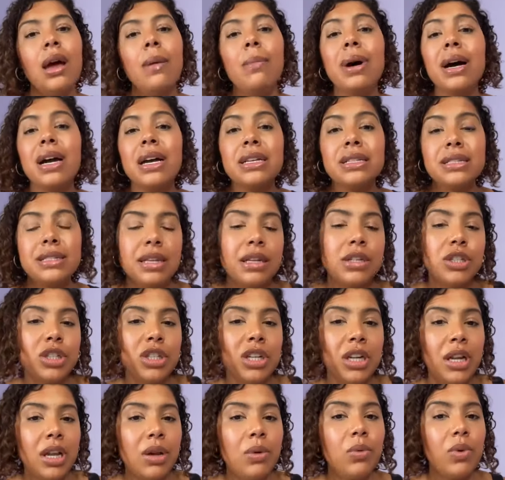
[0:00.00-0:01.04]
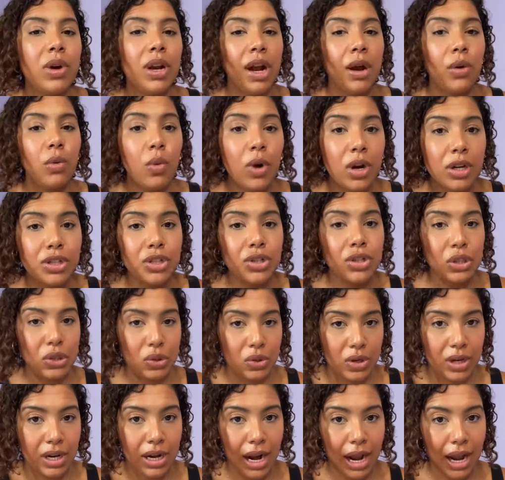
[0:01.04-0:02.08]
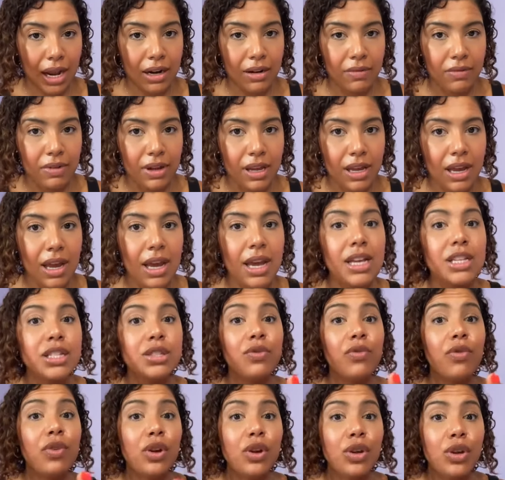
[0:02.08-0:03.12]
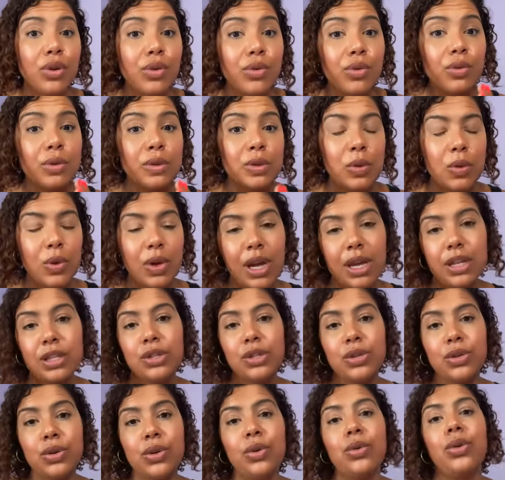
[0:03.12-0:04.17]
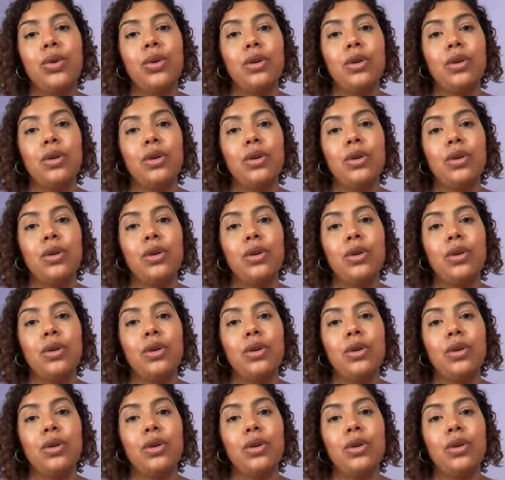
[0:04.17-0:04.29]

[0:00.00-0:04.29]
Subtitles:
but essentially what I want you to get out of it is for you to get to know